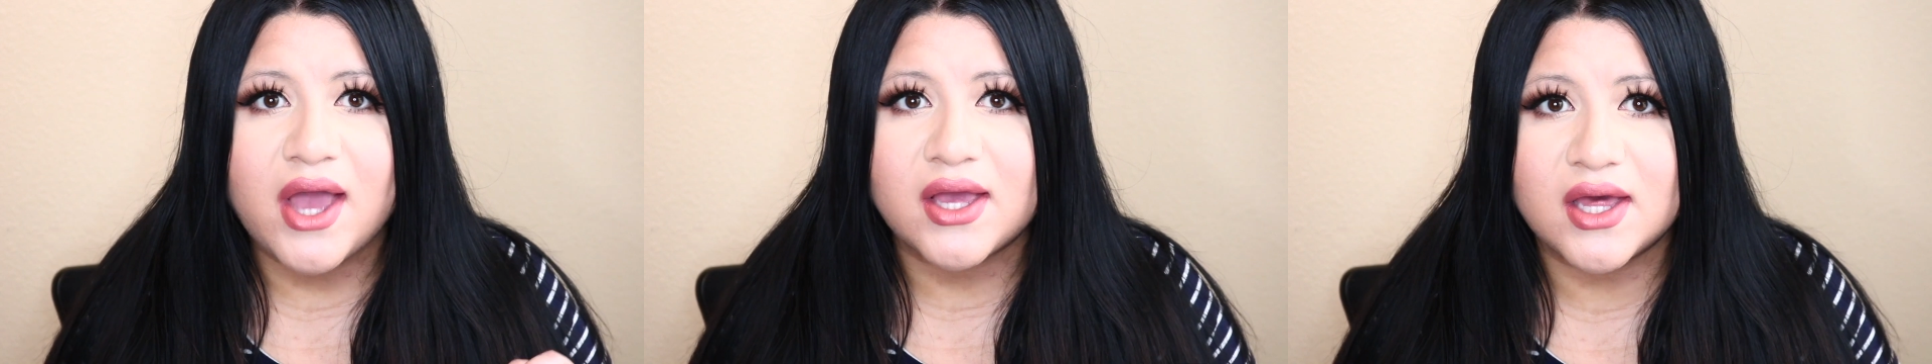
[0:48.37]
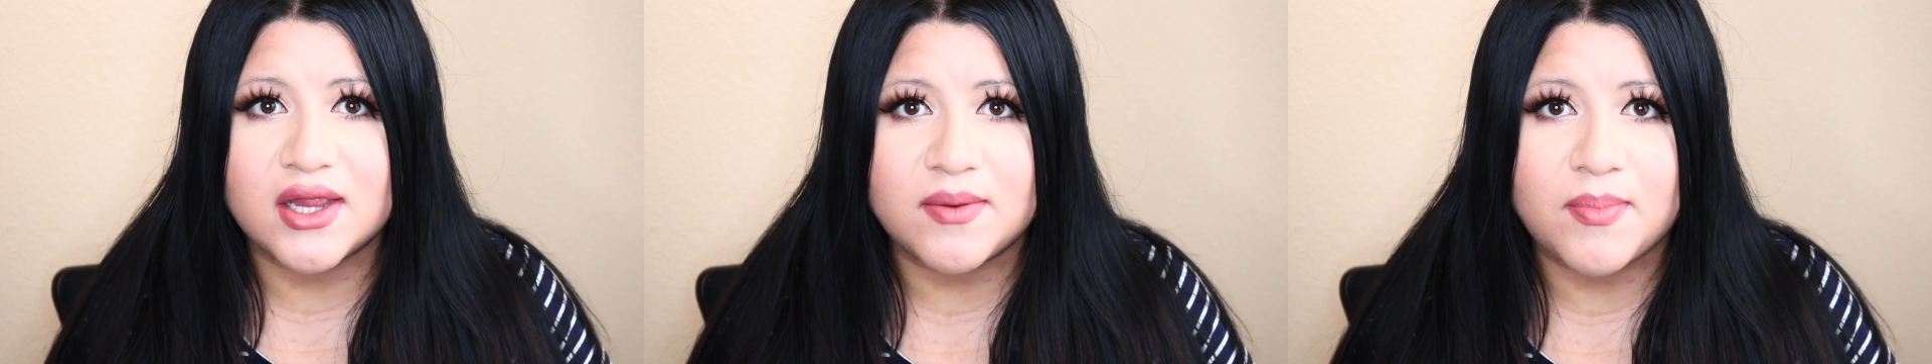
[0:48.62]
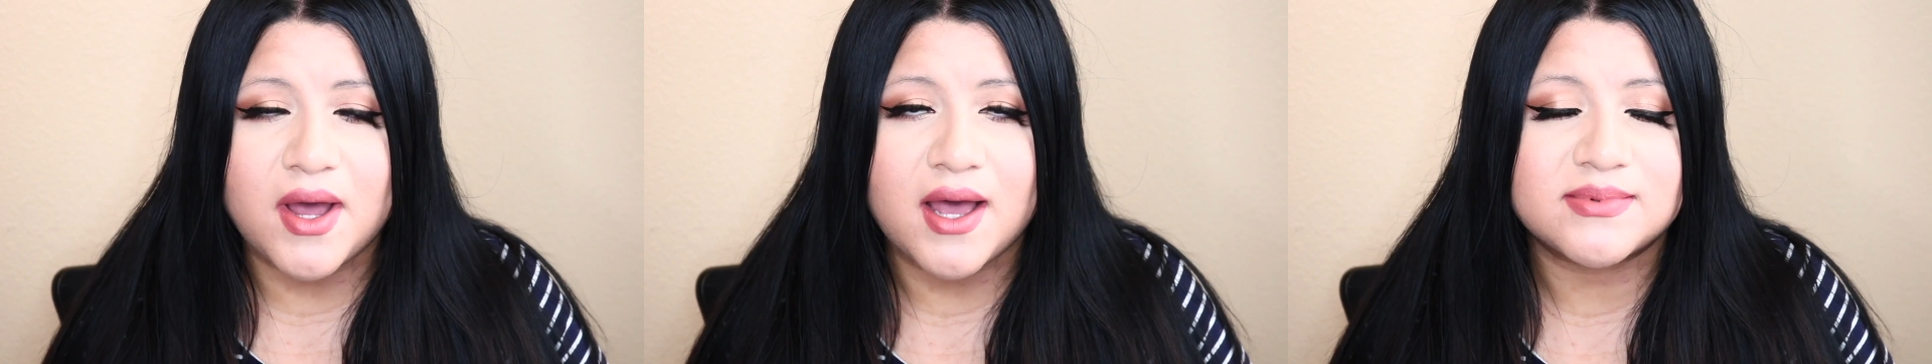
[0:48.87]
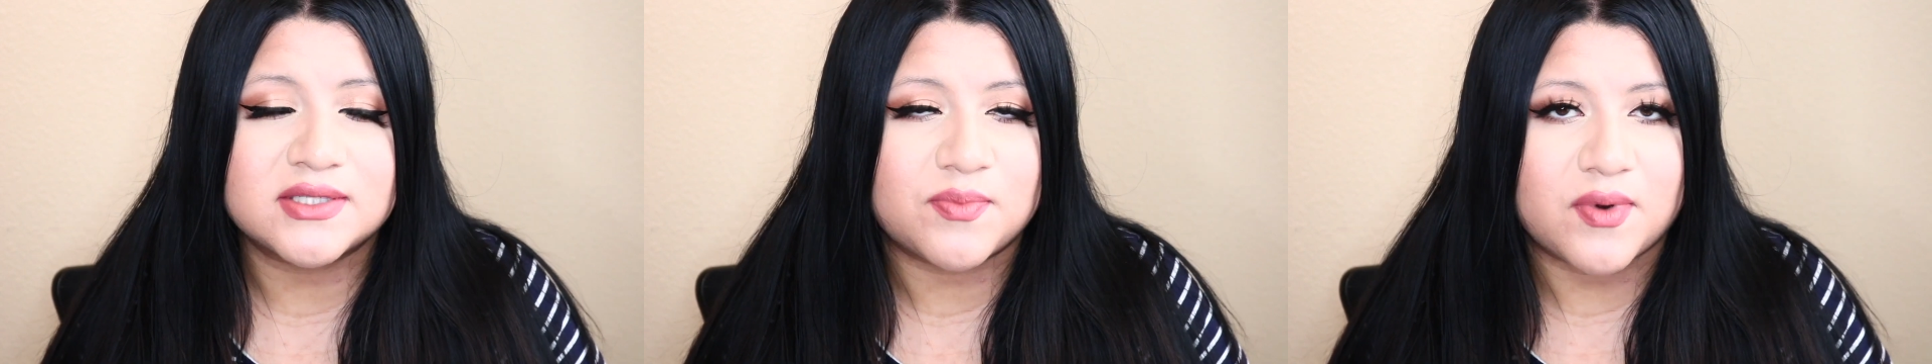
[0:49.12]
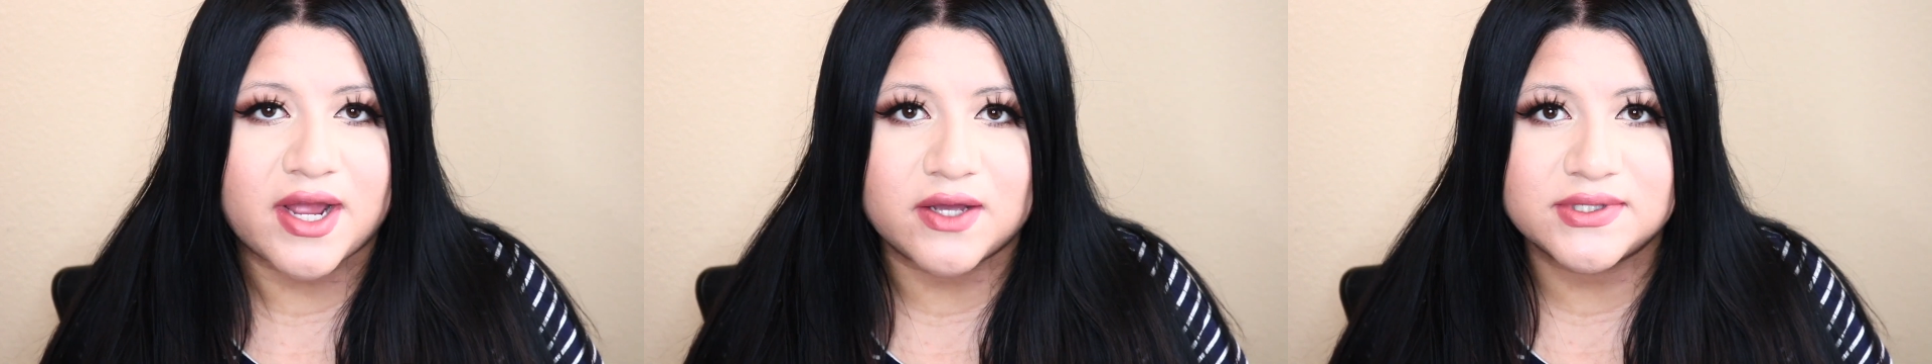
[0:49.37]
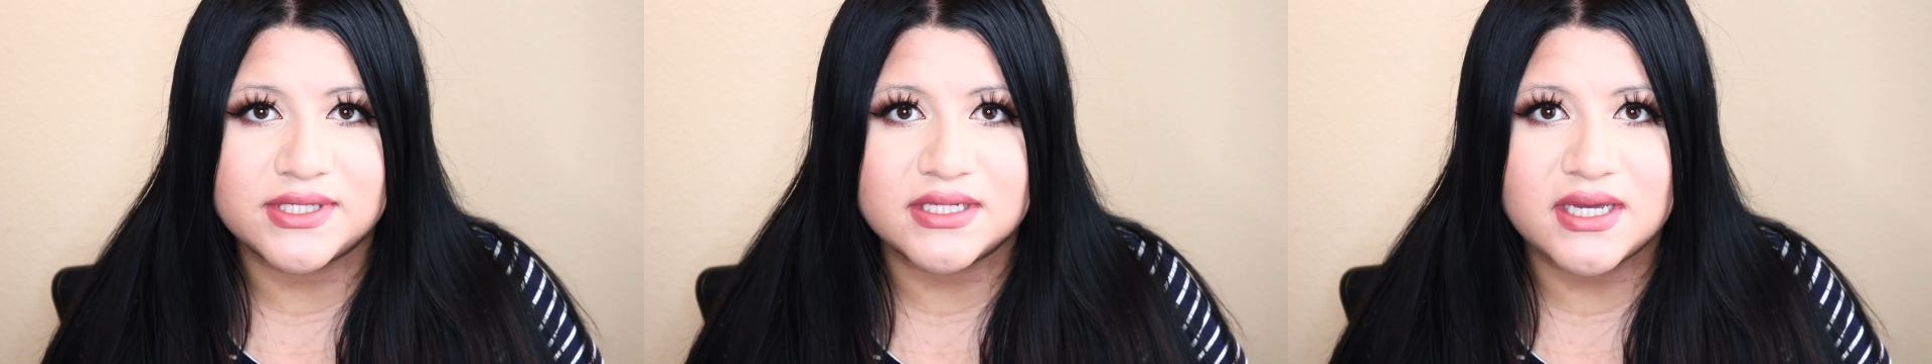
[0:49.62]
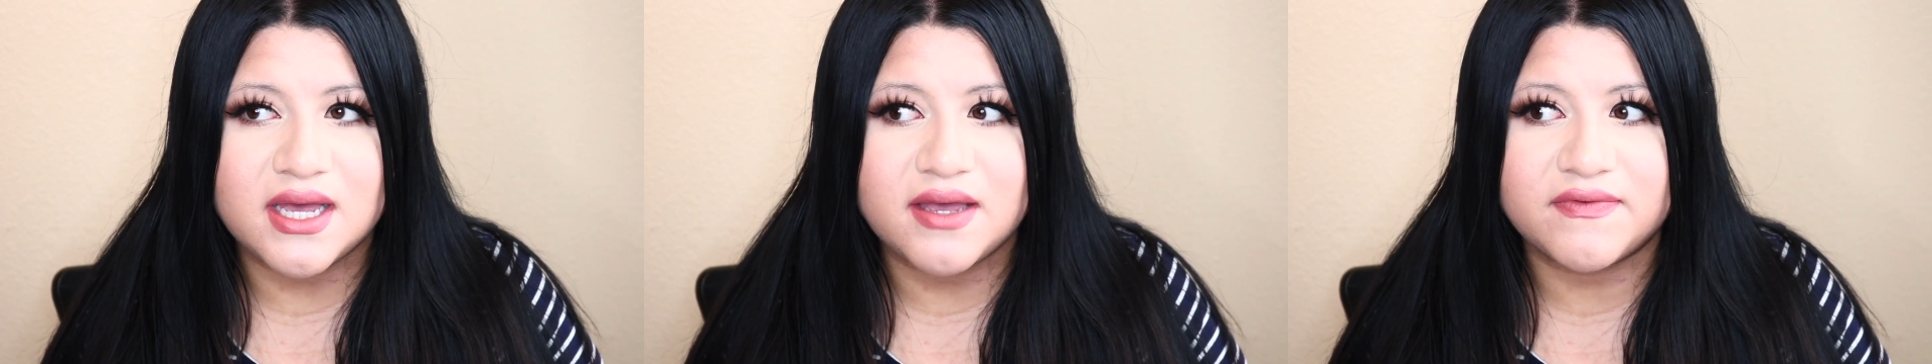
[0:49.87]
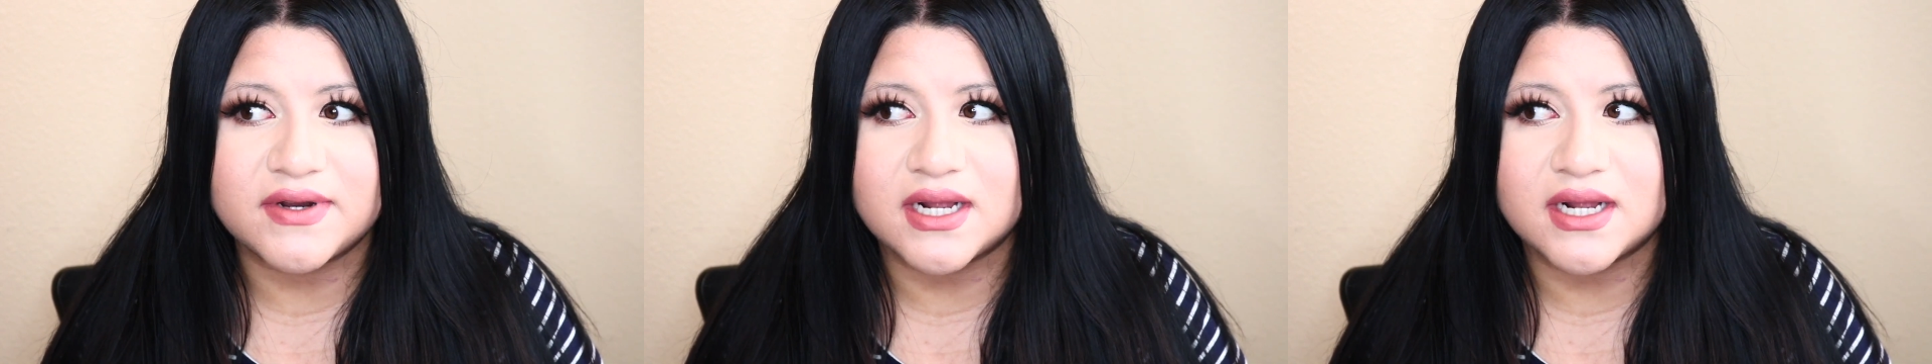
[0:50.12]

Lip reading: Colourpop's brow stuff,